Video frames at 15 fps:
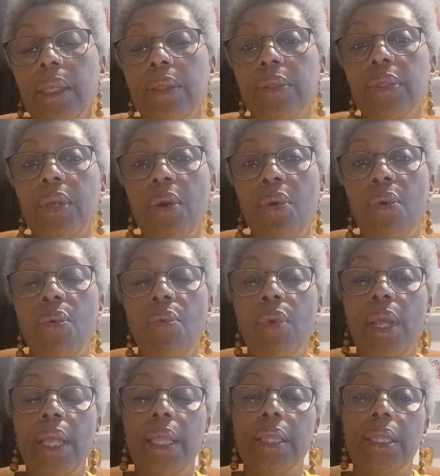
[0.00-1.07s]
So
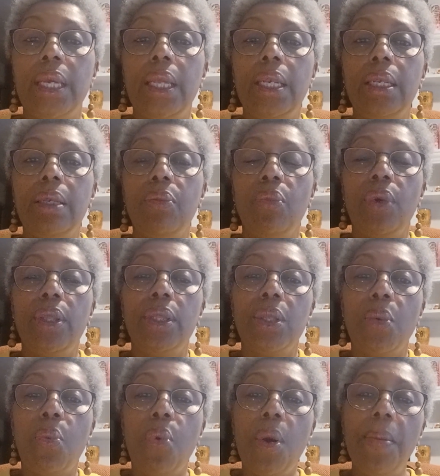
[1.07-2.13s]
then when
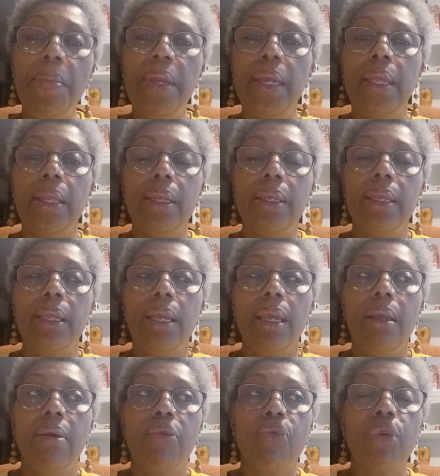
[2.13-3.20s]
the woman
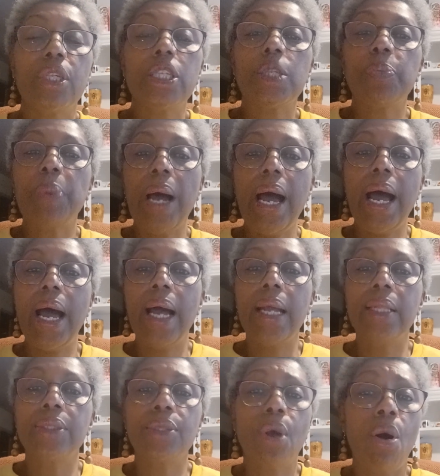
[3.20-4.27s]

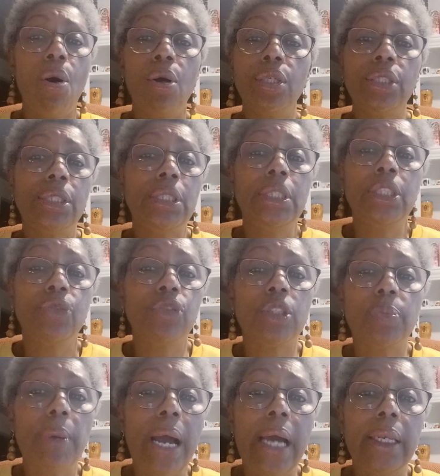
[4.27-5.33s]
responds, all she's
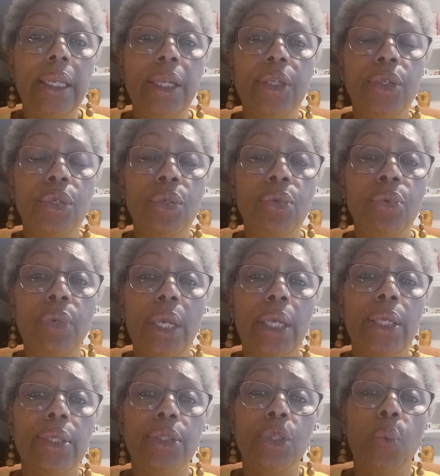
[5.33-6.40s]
responding to
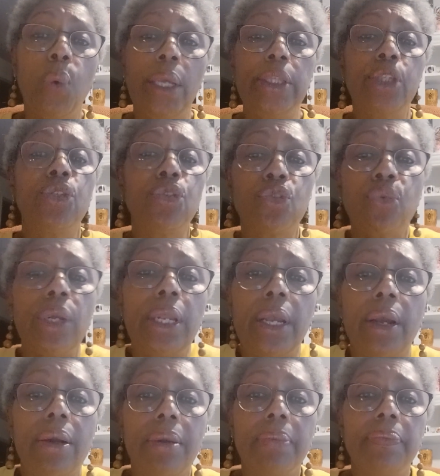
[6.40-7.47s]
is the way that you're
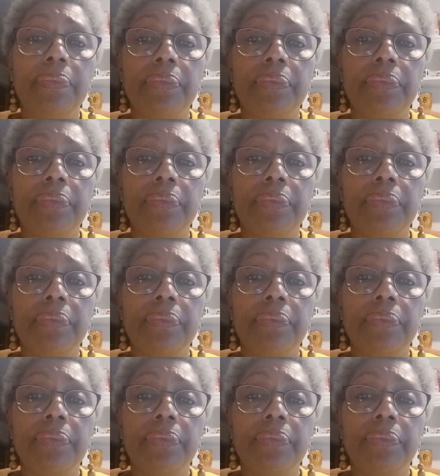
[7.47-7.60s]
treating her.